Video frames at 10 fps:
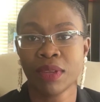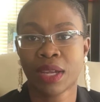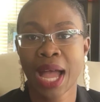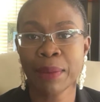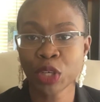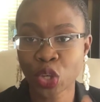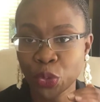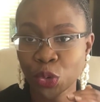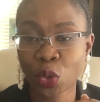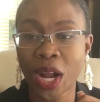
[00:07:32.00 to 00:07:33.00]
I'm going to
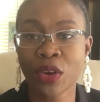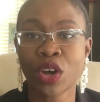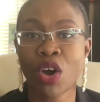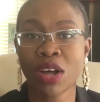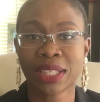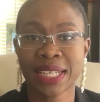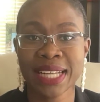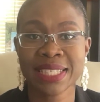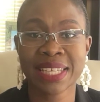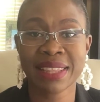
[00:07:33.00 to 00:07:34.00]
throw down a gauntlet
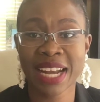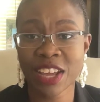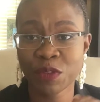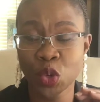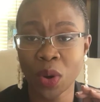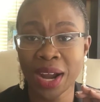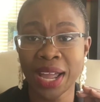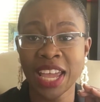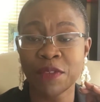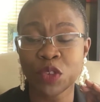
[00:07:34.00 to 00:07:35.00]
and say that if you are
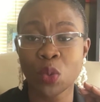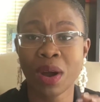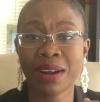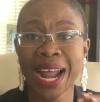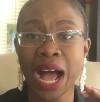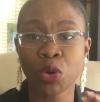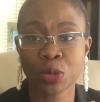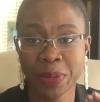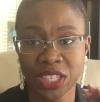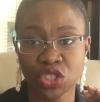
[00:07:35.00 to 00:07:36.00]
an
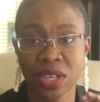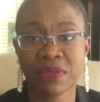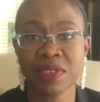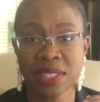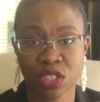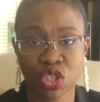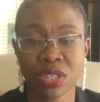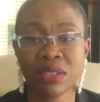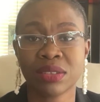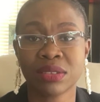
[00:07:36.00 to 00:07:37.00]
outpatient physician,